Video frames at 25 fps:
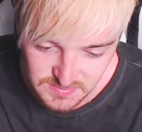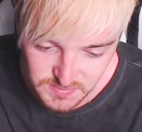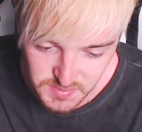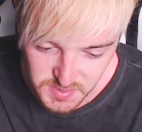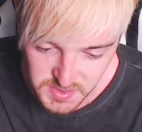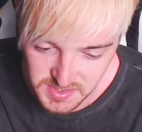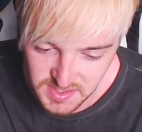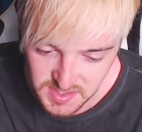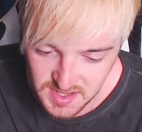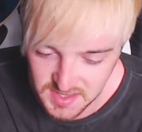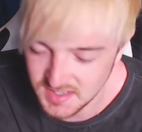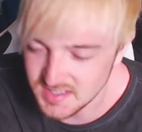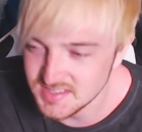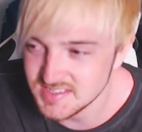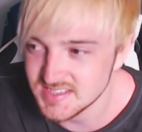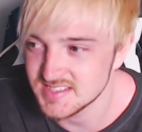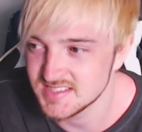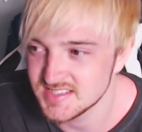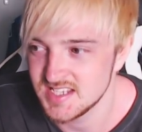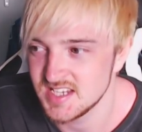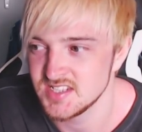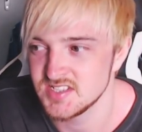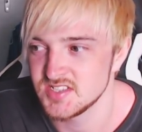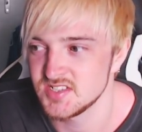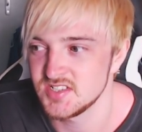yeah, that's
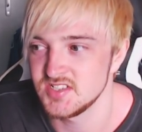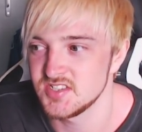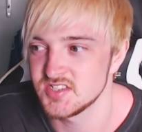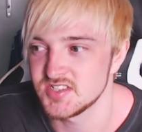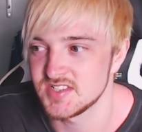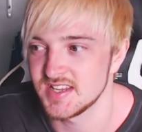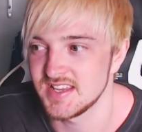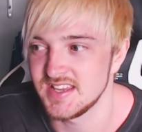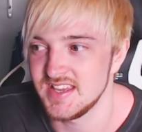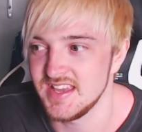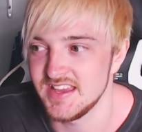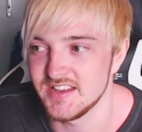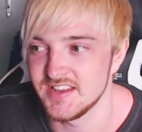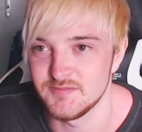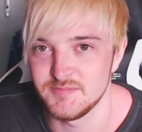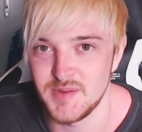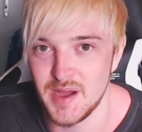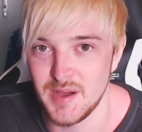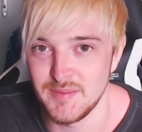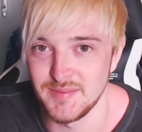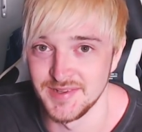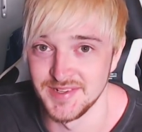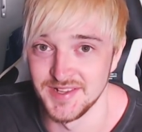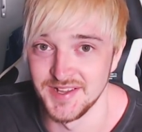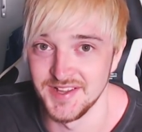essentially just a Gate of
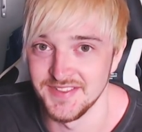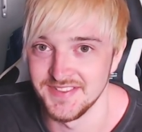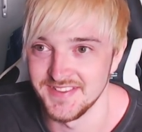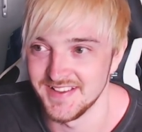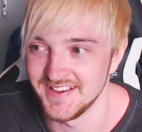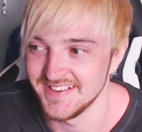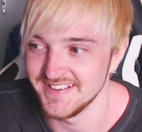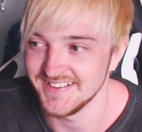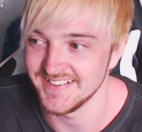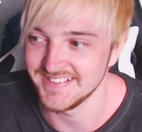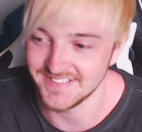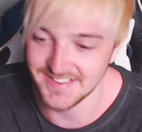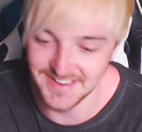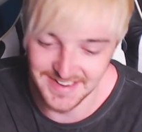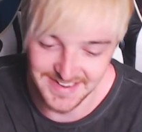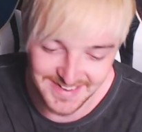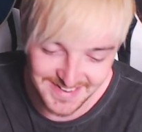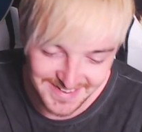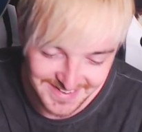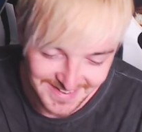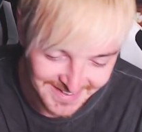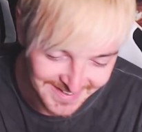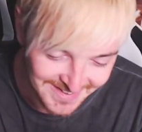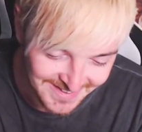Babylon, that, right?